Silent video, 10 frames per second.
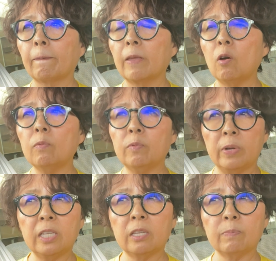of
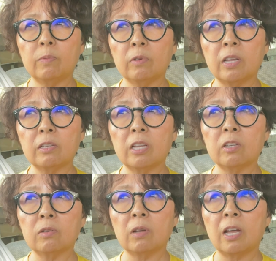which
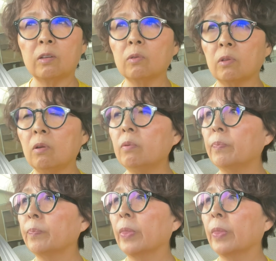pronunciation I don't know,